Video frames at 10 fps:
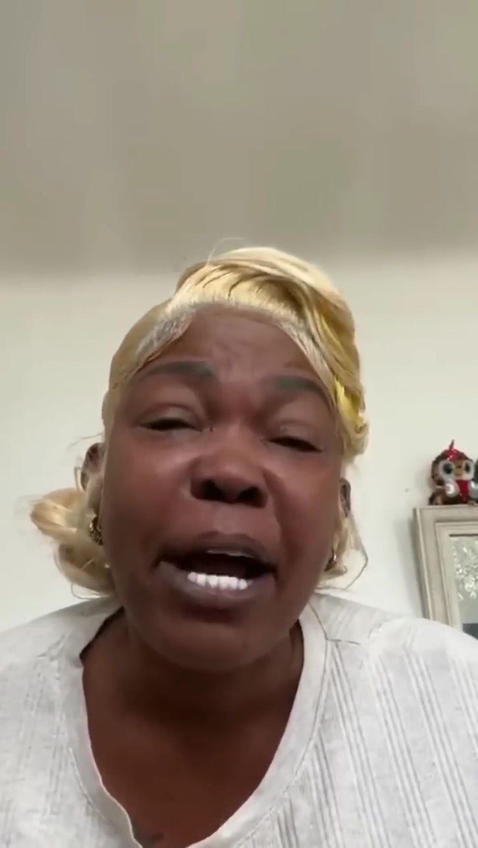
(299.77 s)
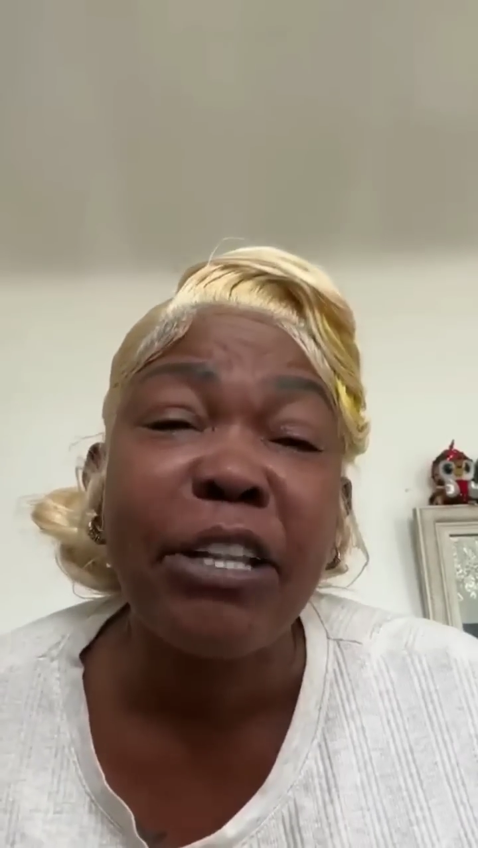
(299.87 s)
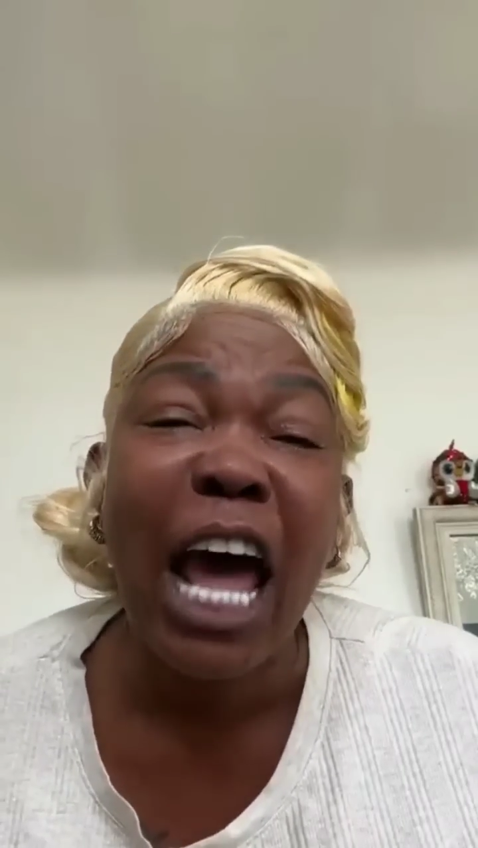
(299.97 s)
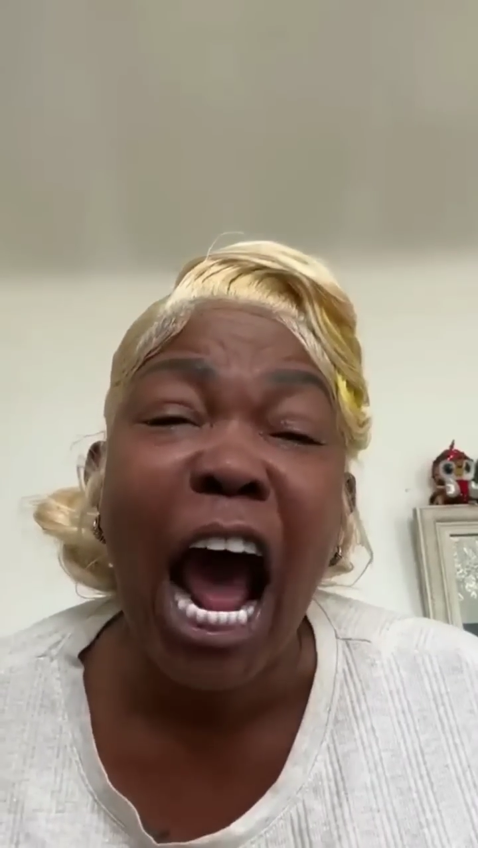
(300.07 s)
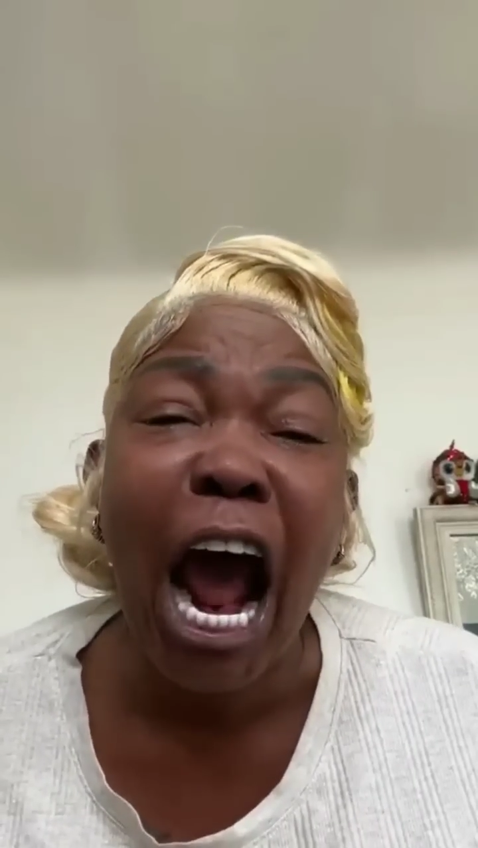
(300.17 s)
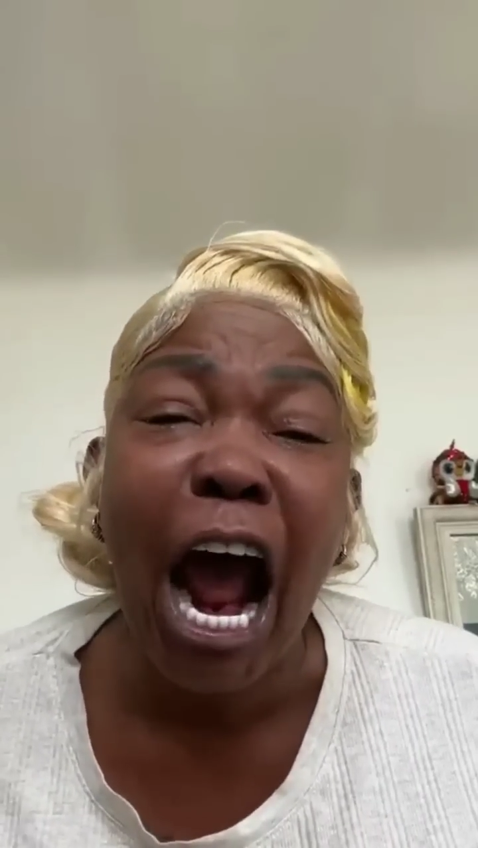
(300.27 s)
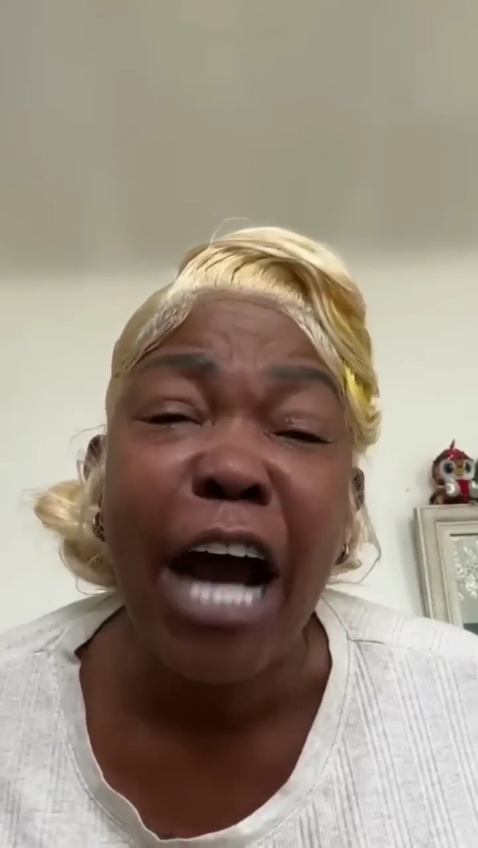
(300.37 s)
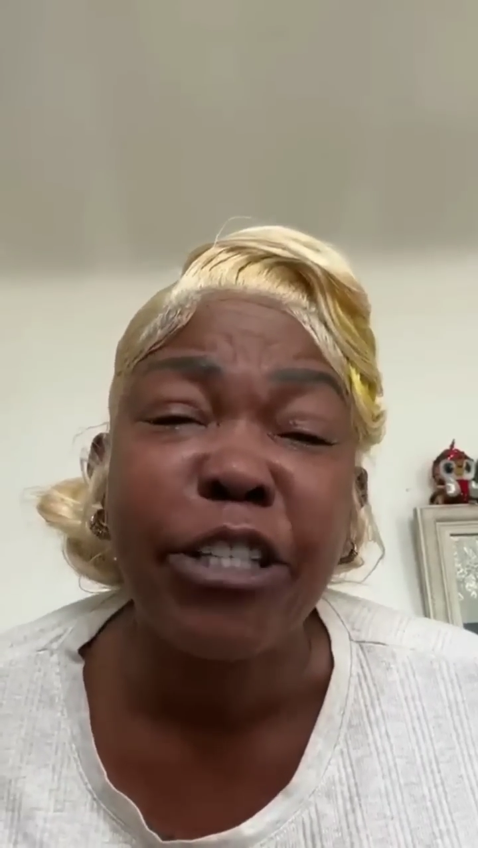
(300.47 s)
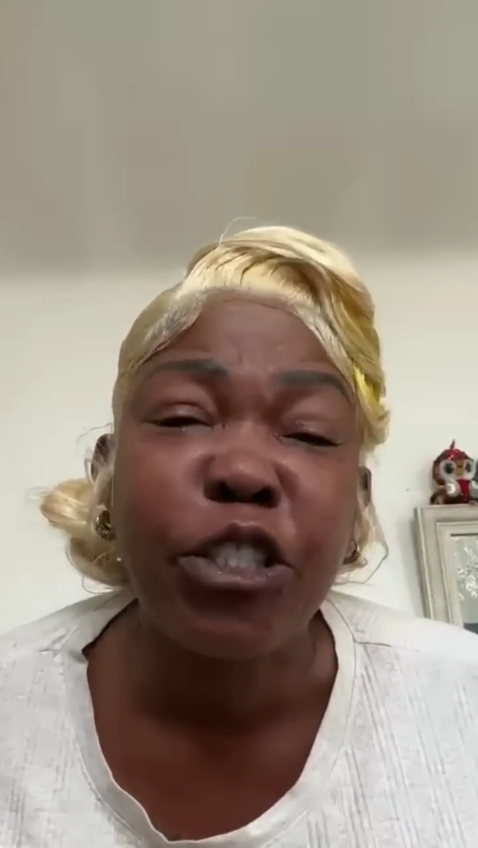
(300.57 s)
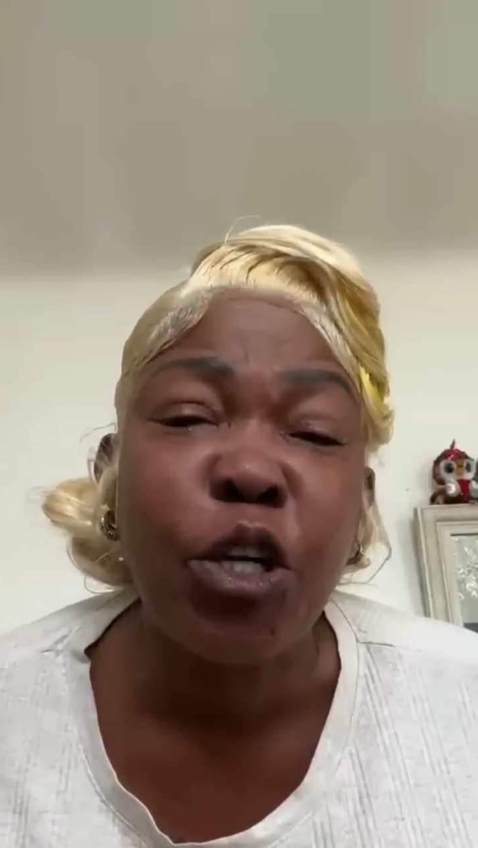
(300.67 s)
it's
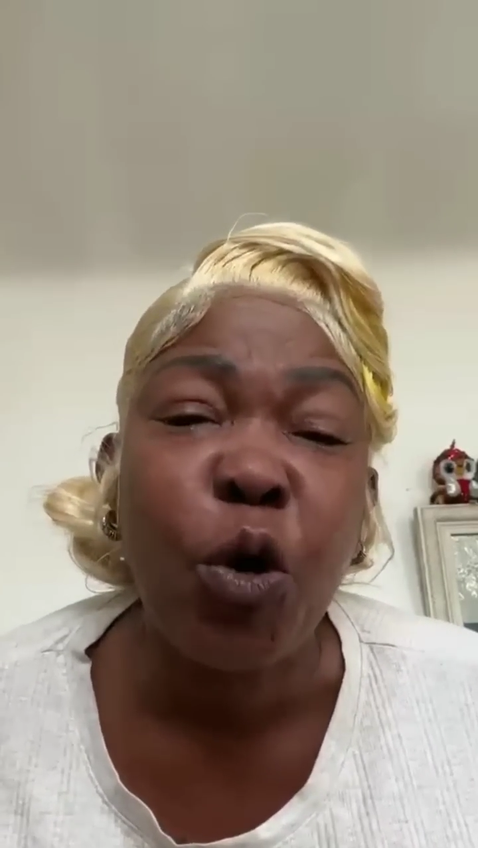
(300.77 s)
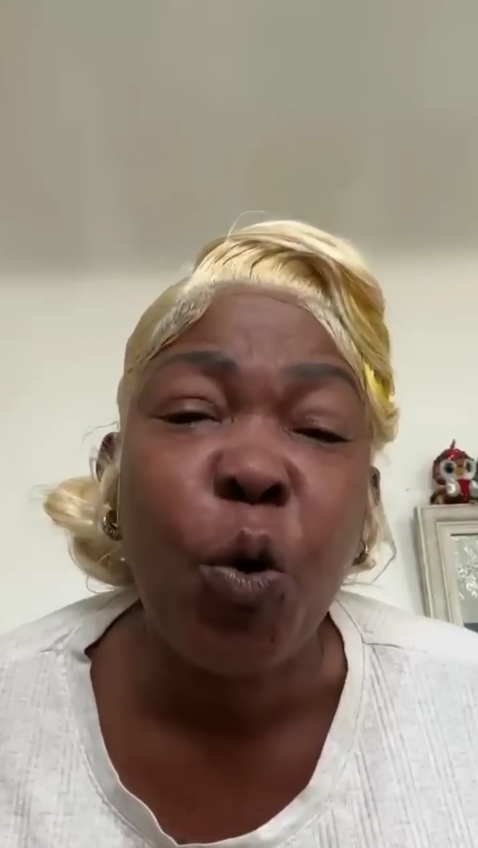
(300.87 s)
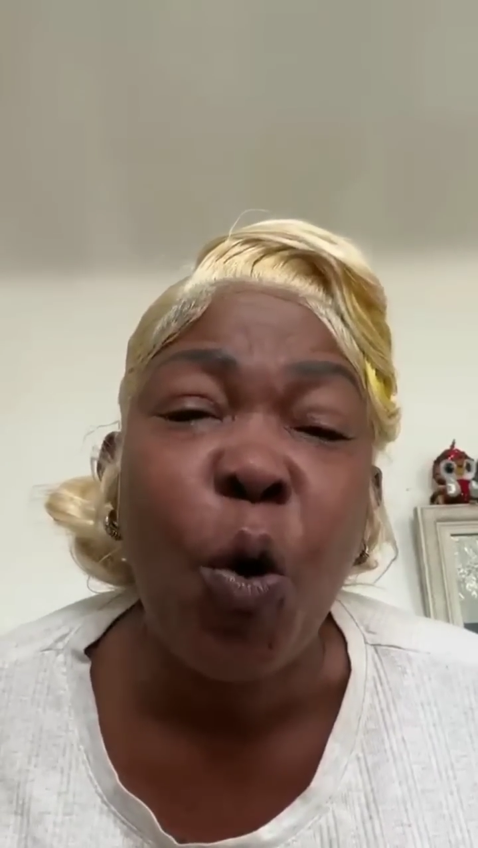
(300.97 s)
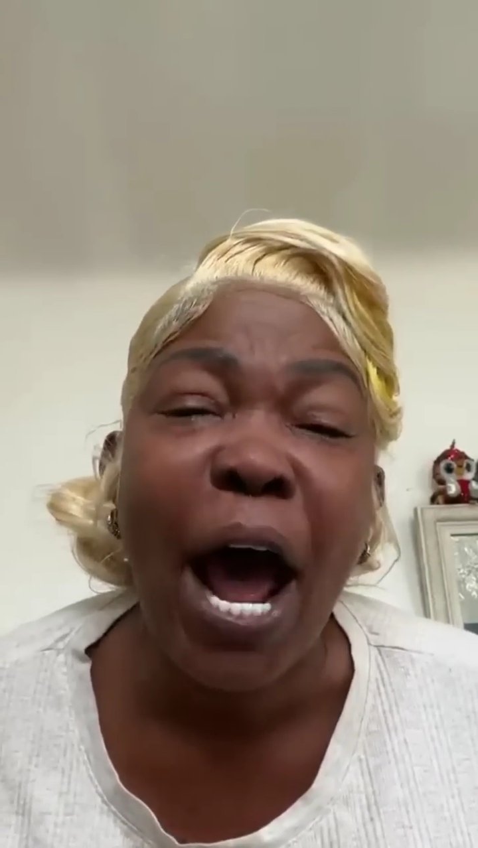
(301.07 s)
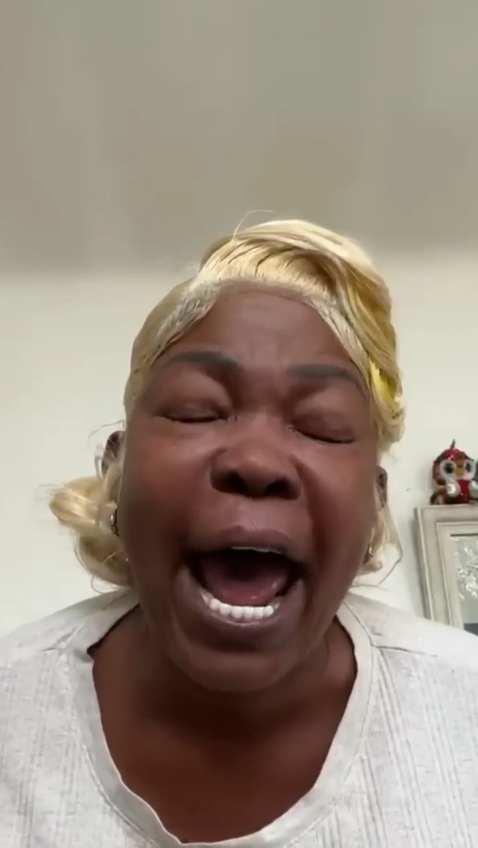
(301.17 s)
absolute go.